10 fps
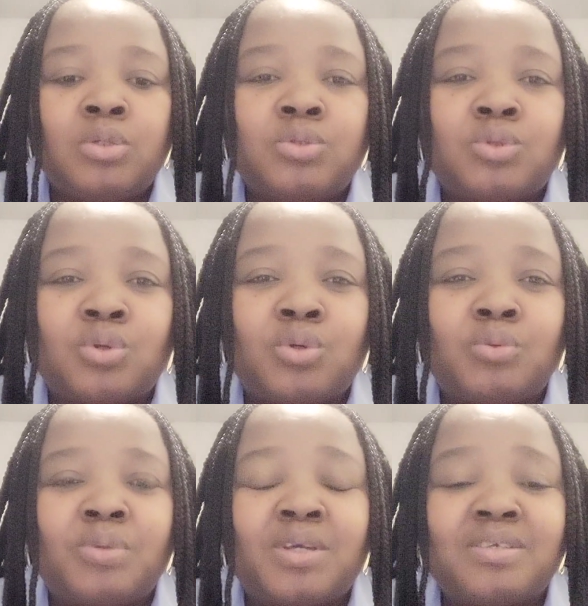So
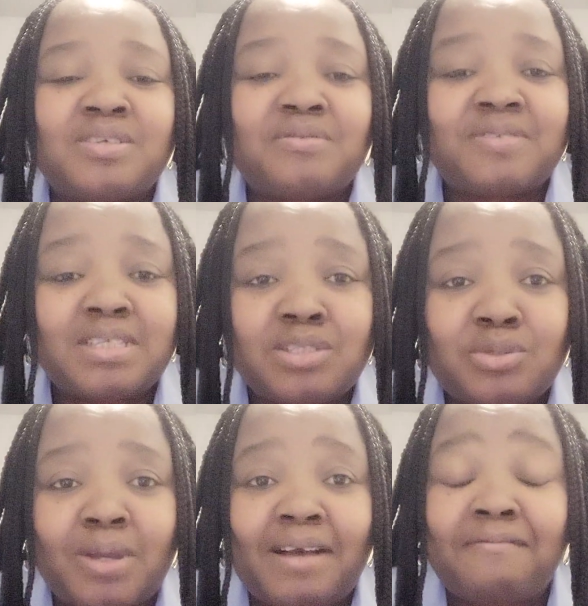because of this,
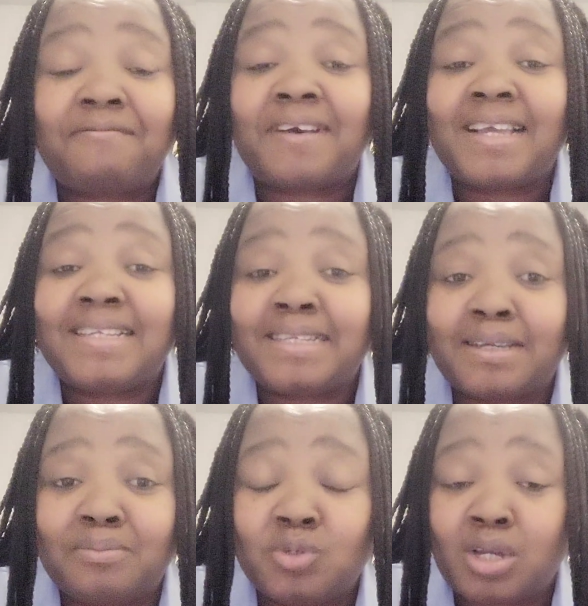you can find
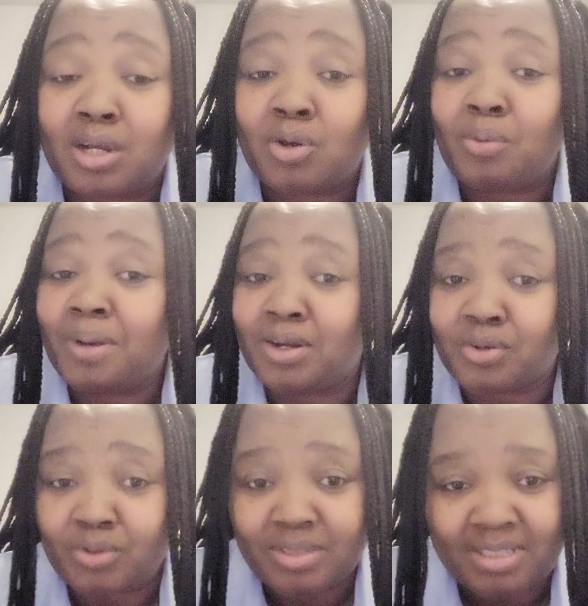them, you can come
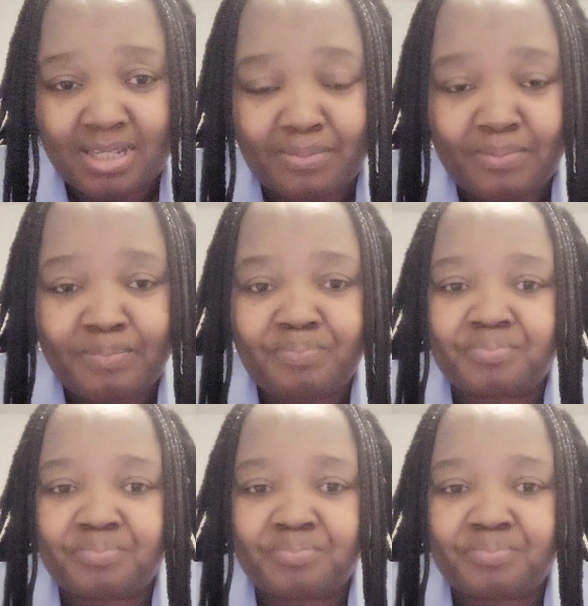across them